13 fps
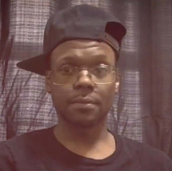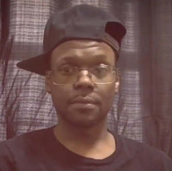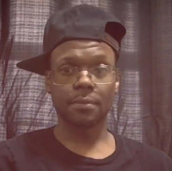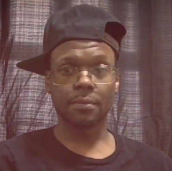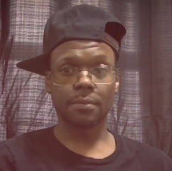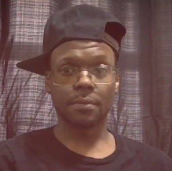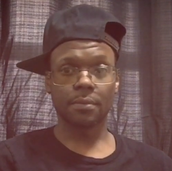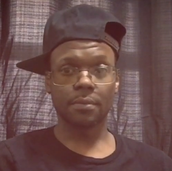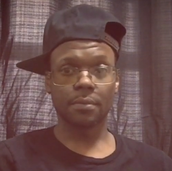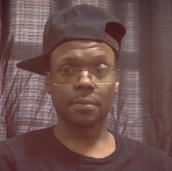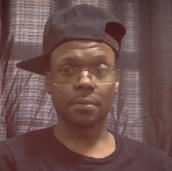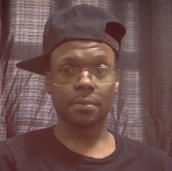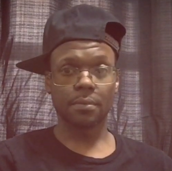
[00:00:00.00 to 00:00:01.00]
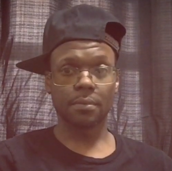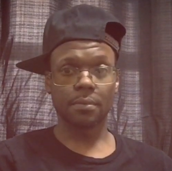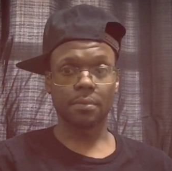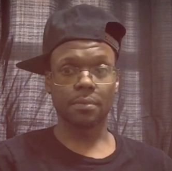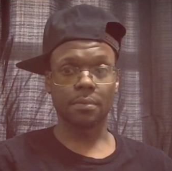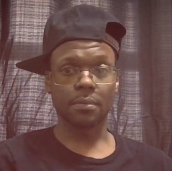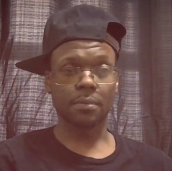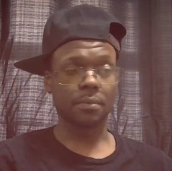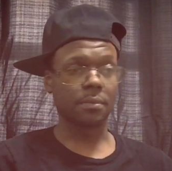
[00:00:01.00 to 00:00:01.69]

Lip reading: [no speech]